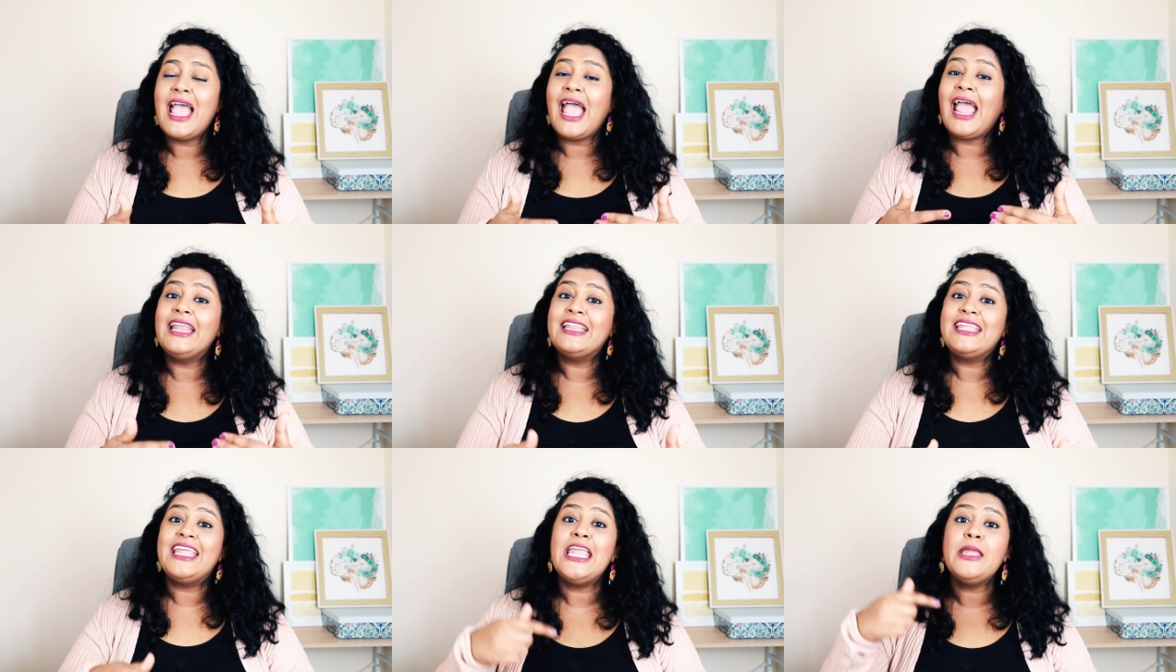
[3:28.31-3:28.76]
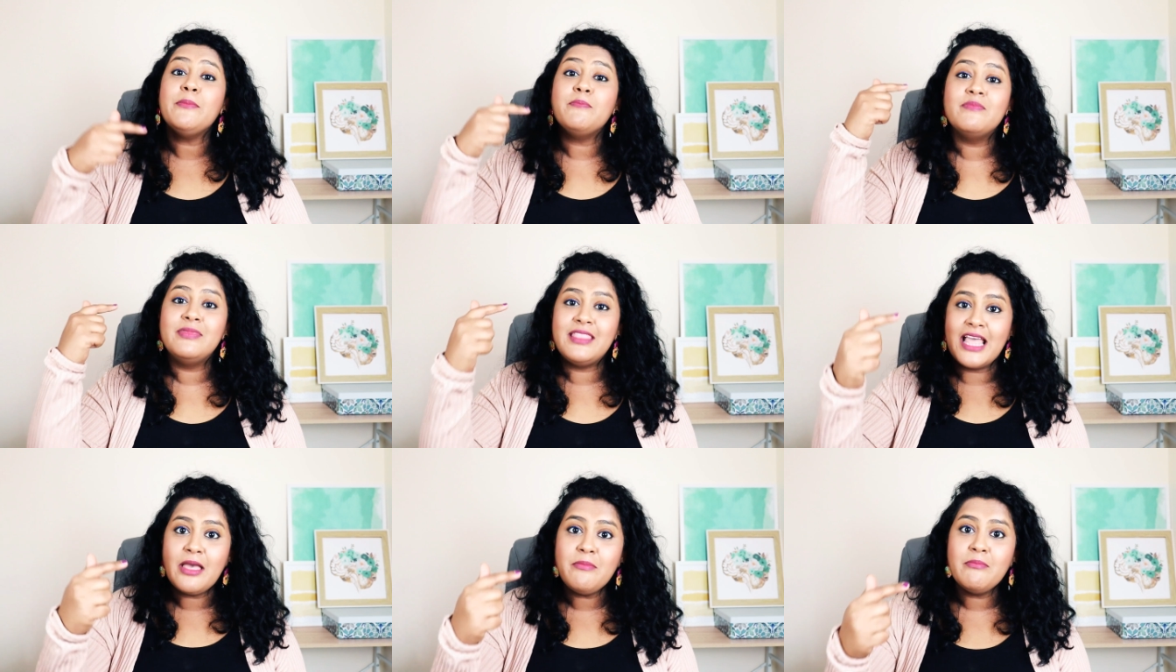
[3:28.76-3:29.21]
and
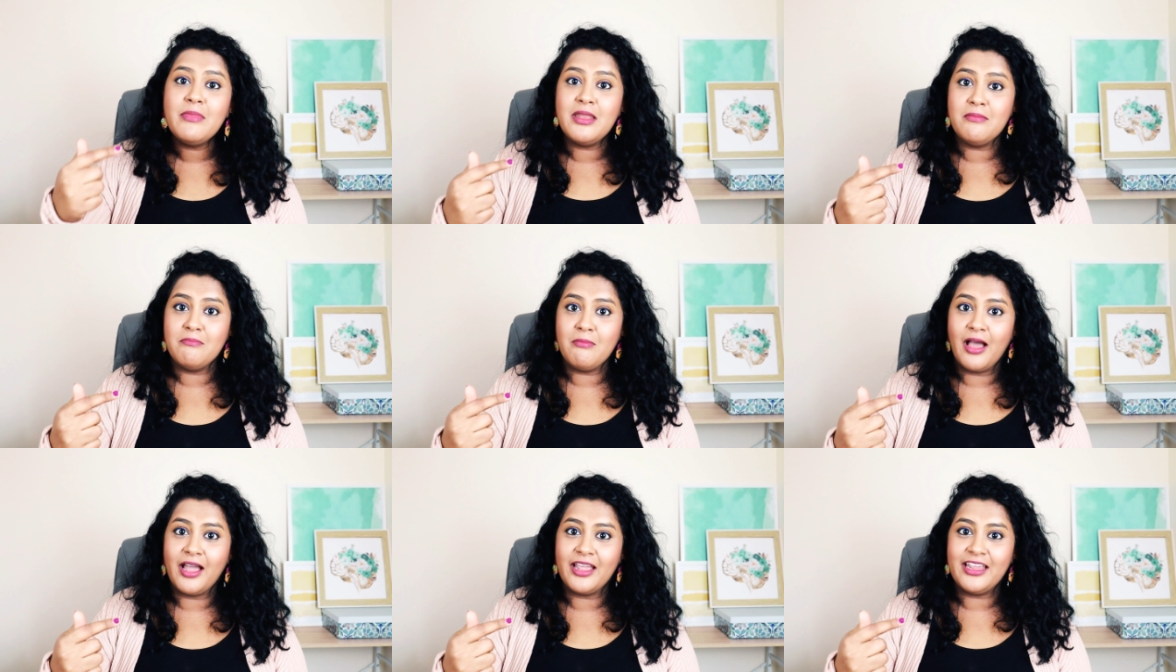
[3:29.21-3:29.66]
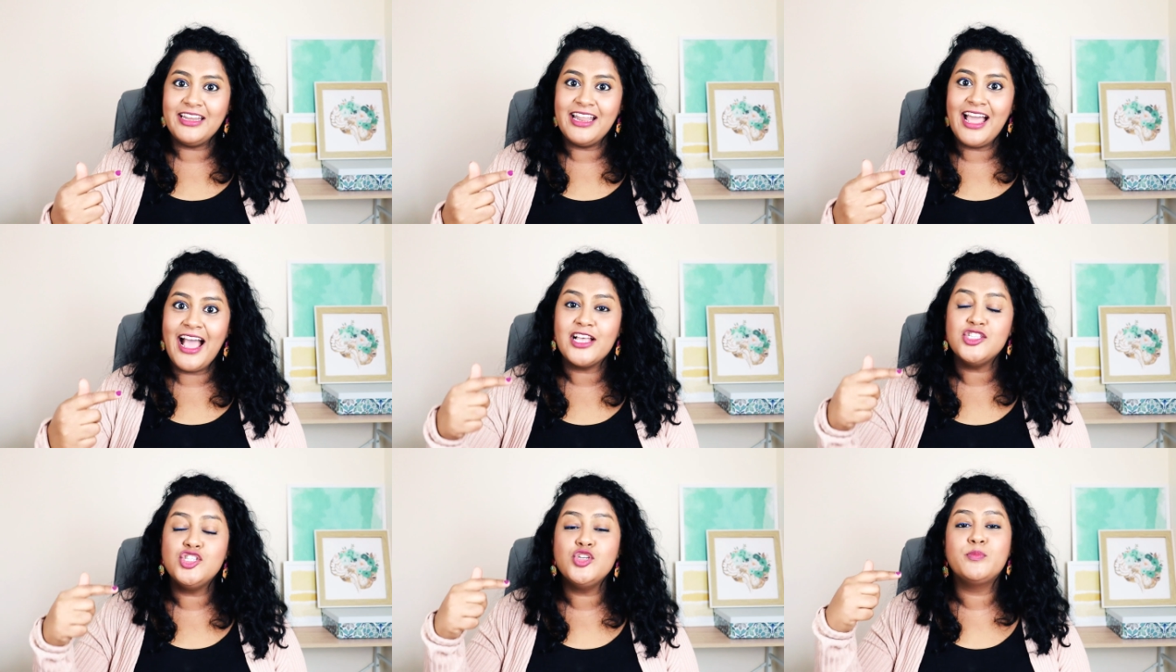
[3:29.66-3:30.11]
keep them in mind
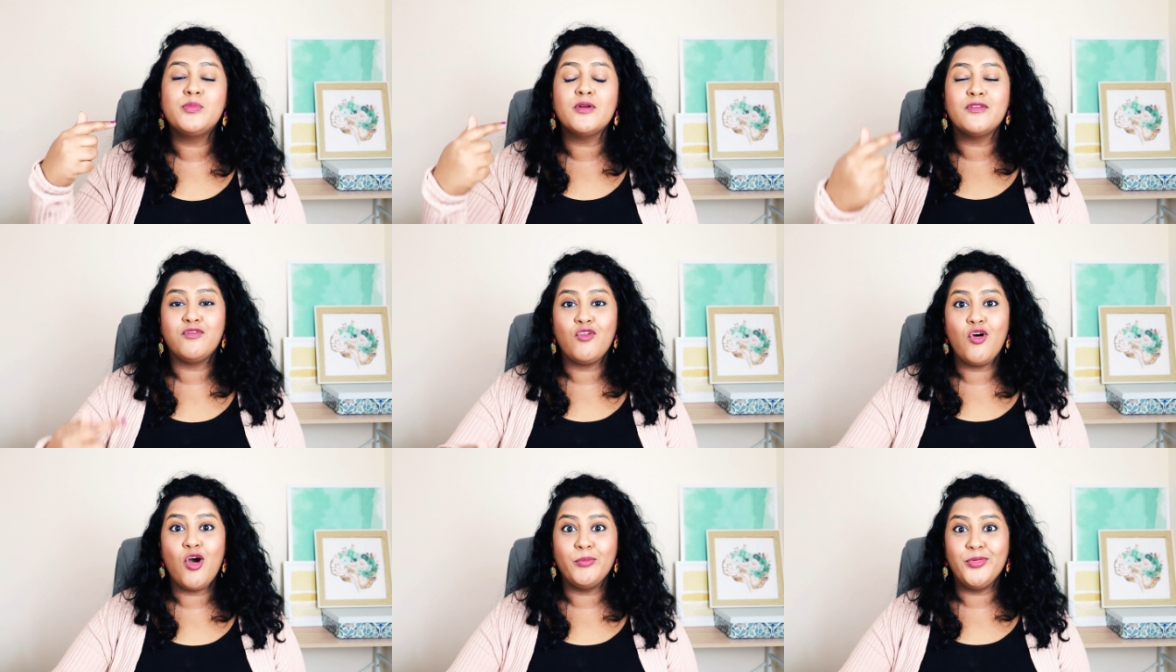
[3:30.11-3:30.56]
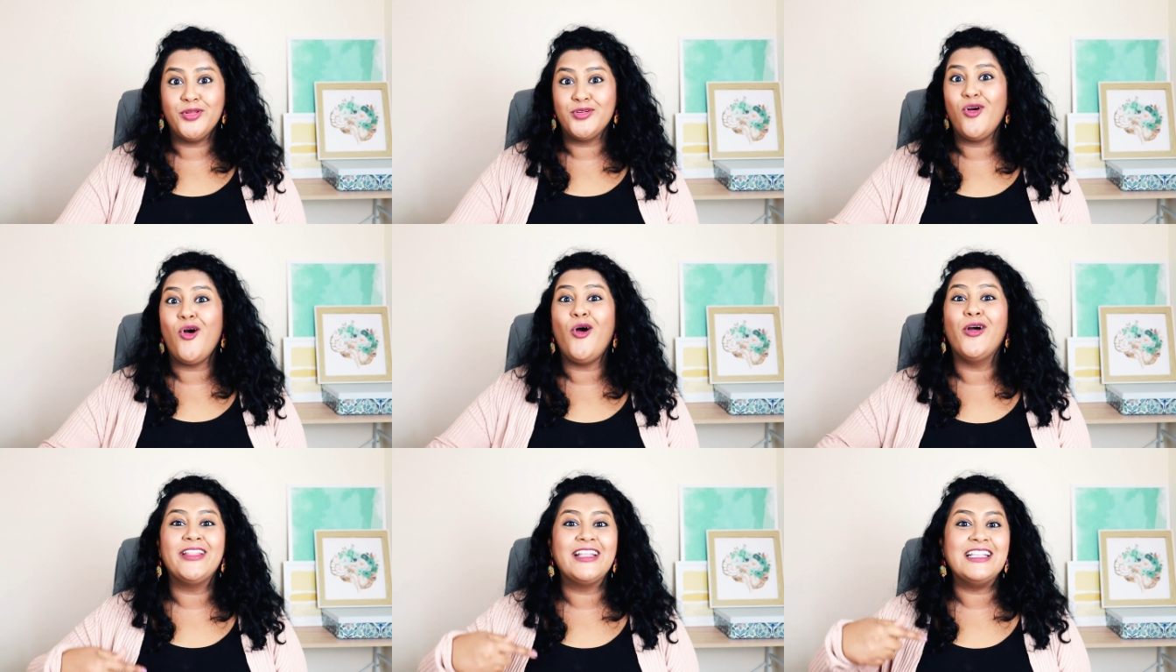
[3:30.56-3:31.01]
as you perform your
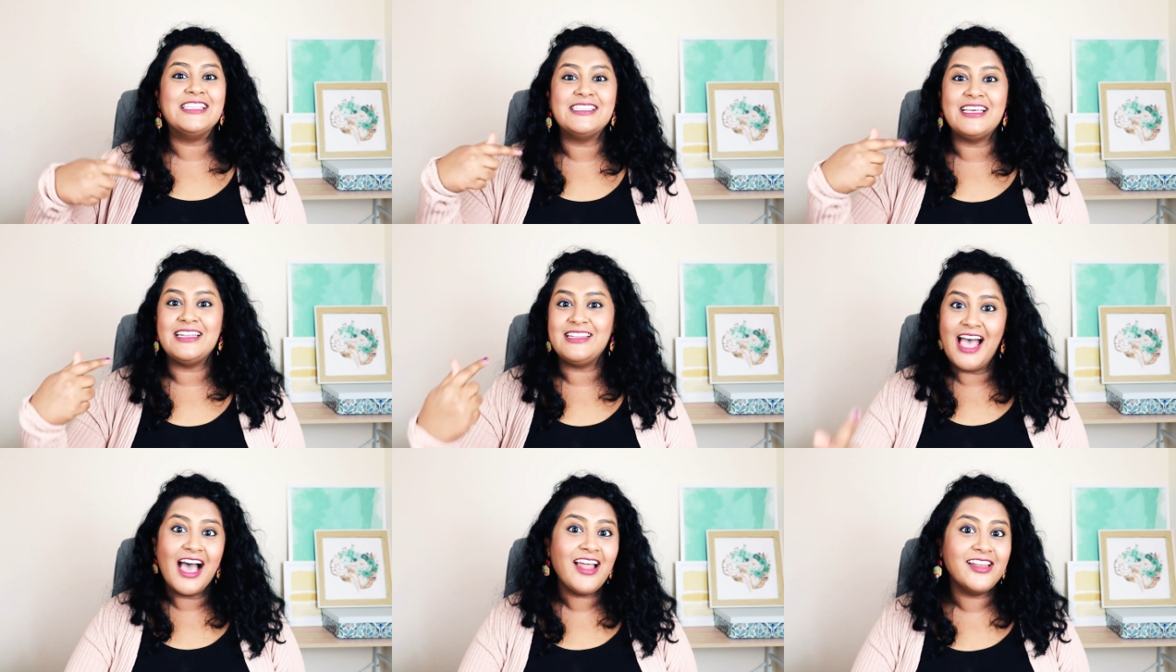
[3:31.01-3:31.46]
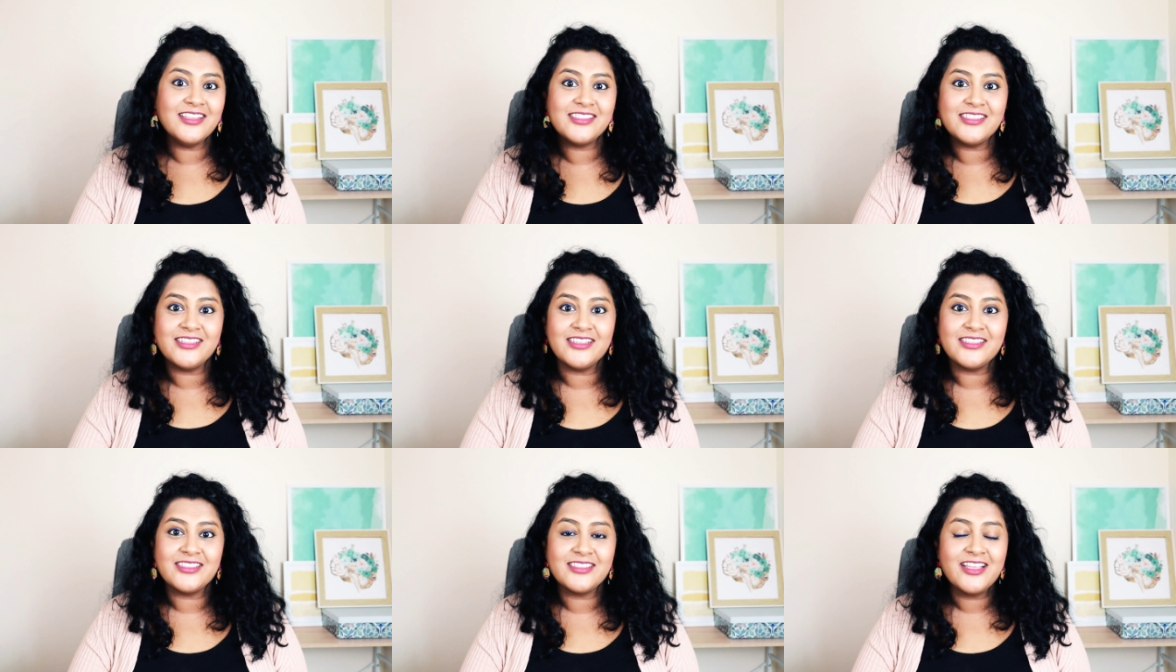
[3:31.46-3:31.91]
audience
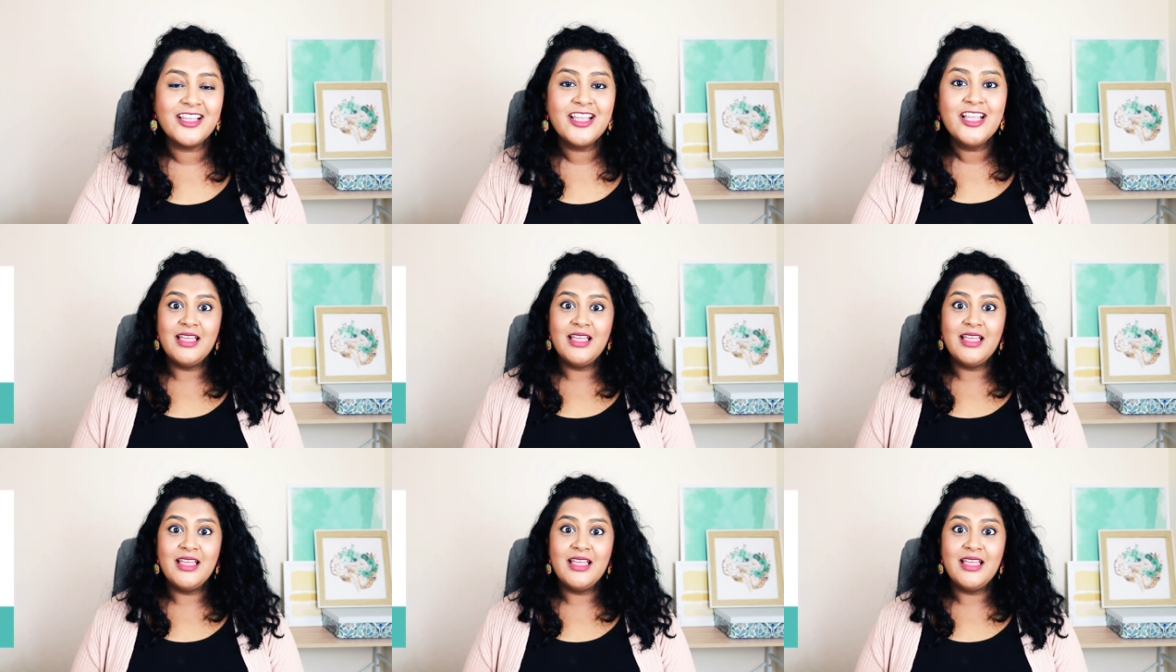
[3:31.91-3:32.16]
analysis.